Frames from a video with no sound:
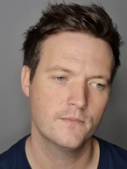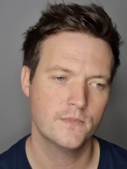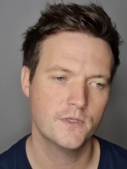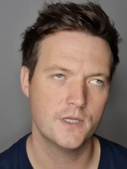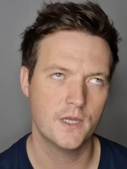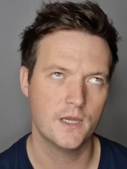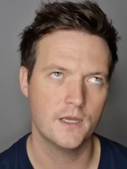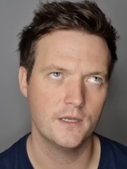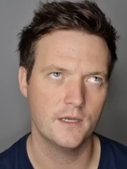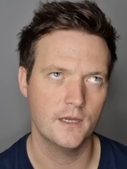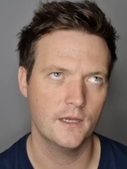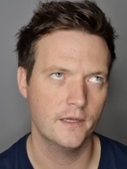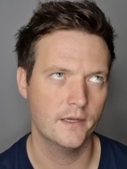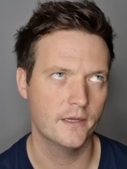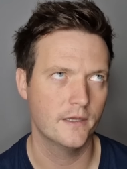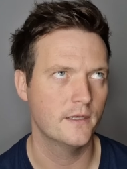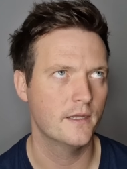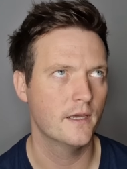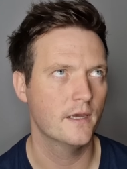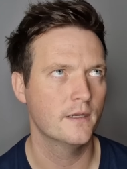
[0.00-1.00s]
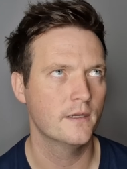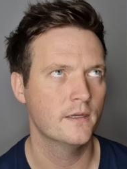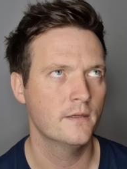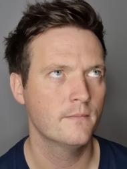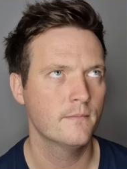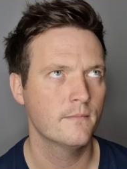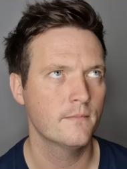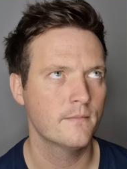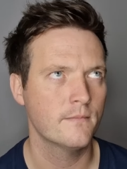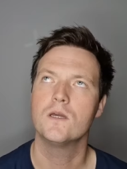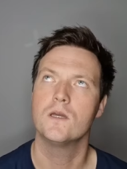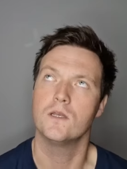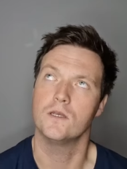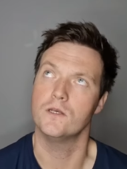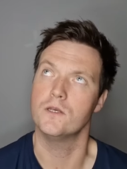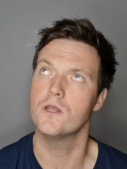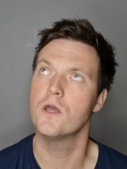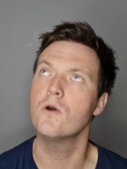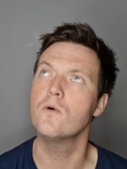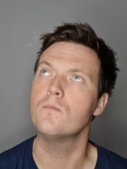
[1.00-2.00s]
Stay in your lane, Danny.
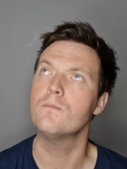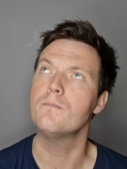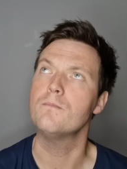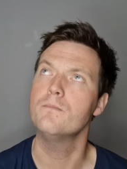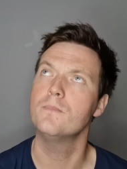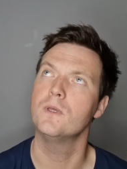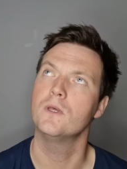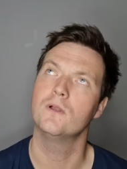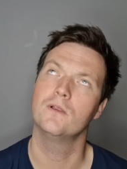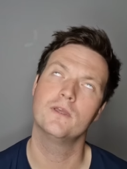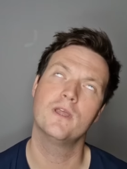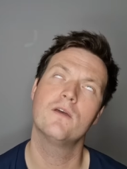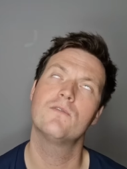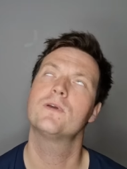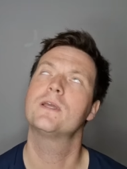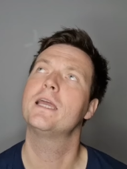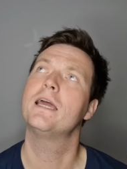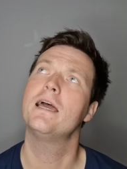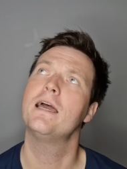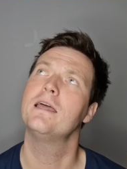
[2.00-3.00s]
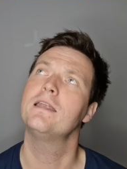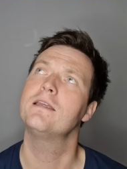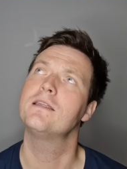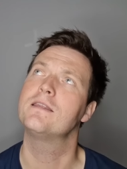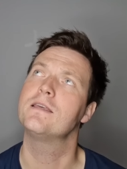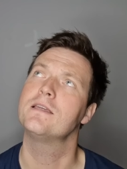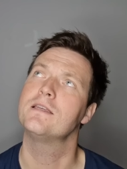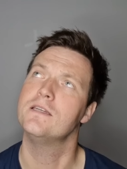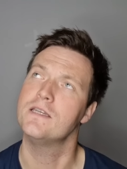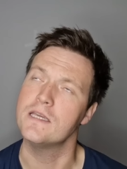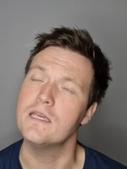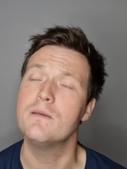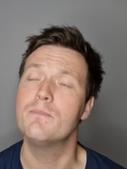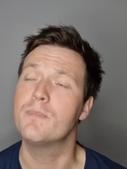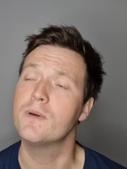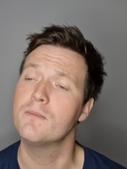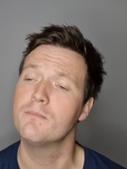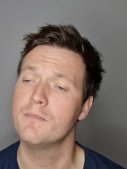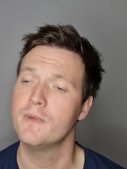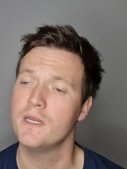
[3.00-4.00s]
Nope. You'll never get anything
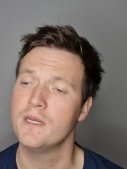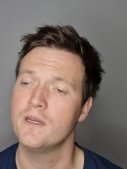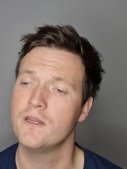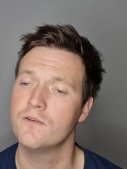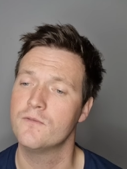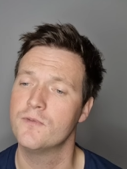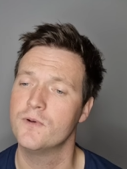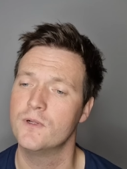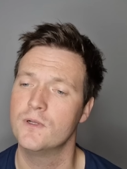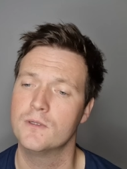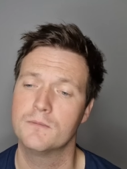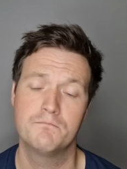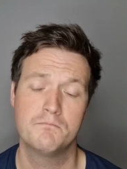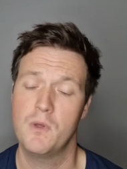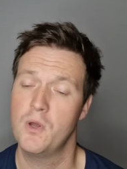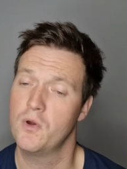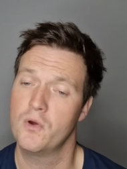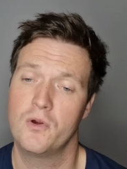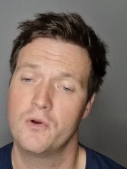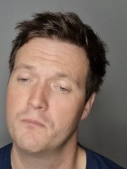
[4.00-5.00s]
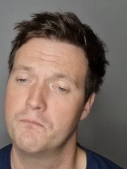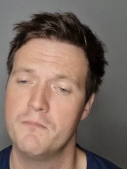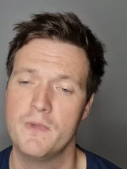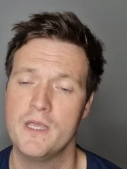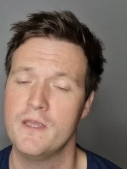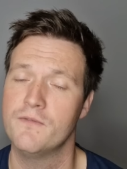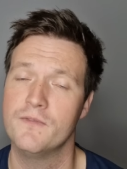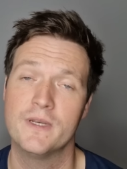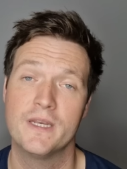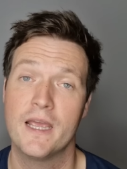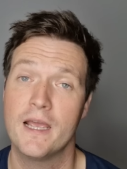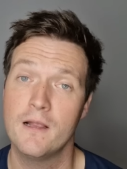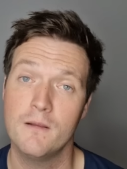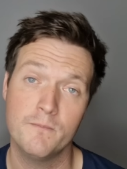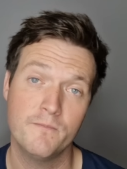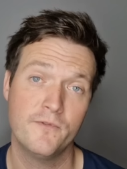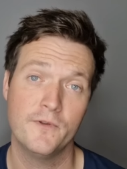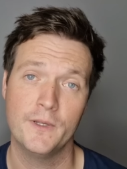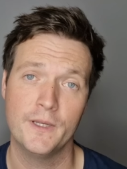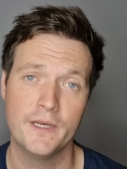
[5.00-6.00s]
deep and meaningful or even
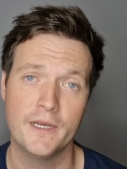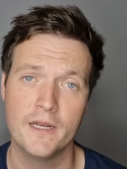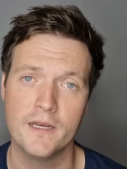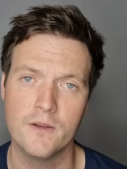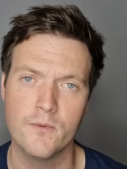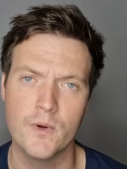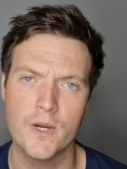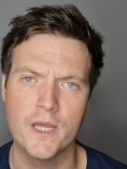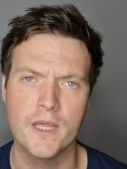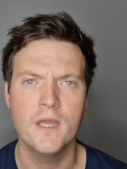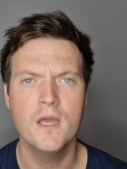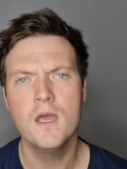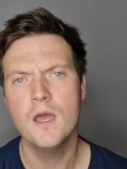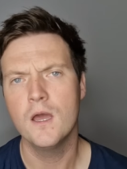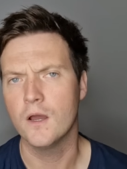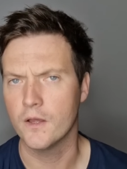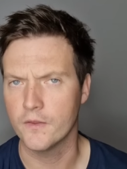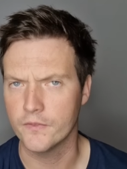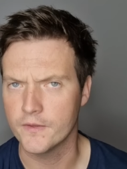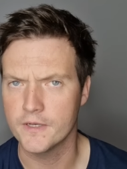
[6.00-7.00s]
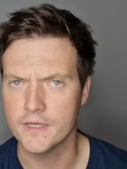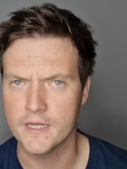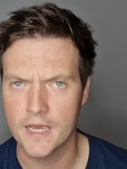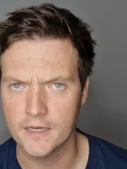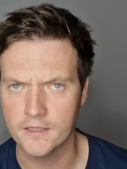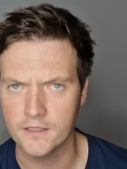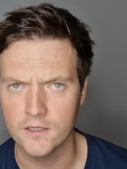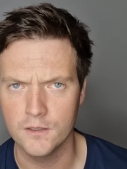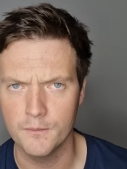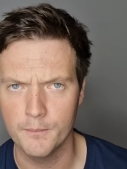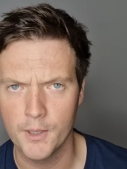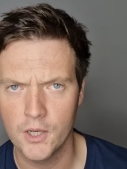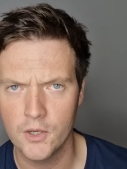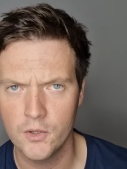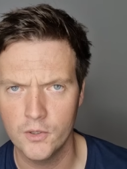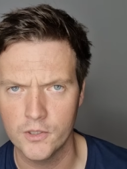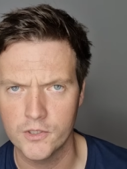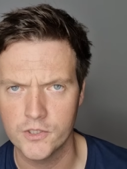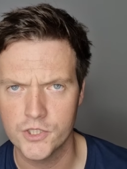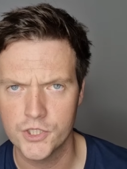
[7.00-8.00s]
helpful in any way on the Daniel
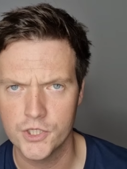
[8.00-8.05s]
Boland